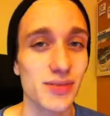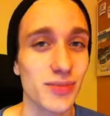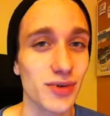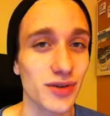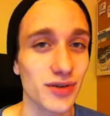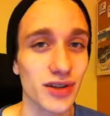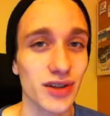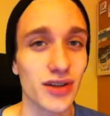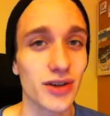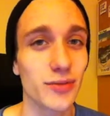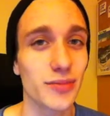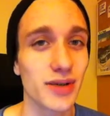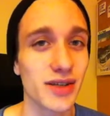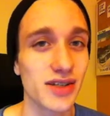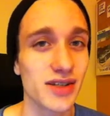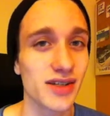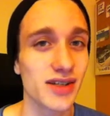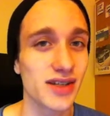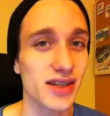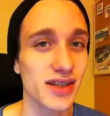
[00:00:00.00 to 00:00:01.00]
building their
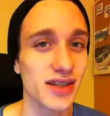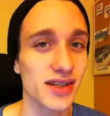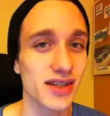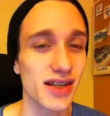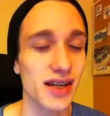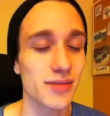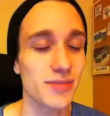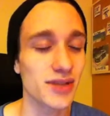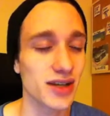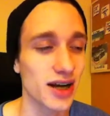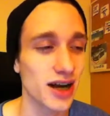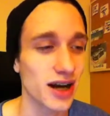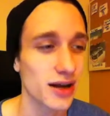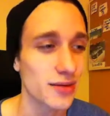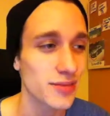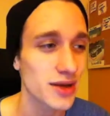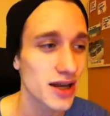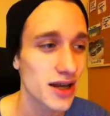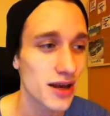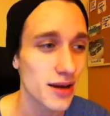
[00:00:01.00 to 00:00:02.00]
business at the same
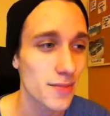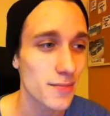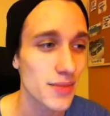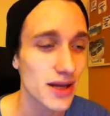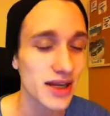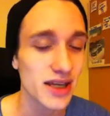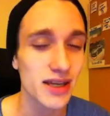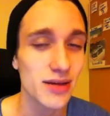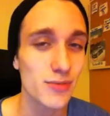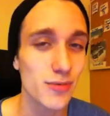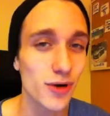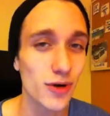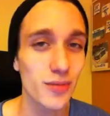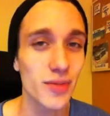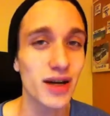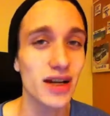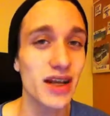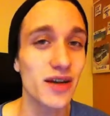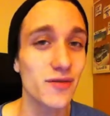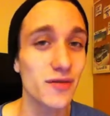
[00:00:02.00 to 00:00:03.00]
time, making more
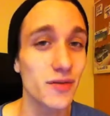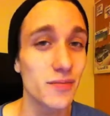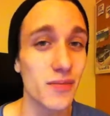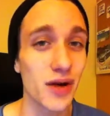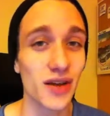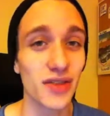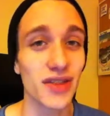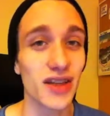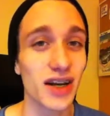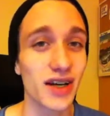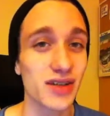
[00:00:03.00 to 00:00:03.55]
money every month than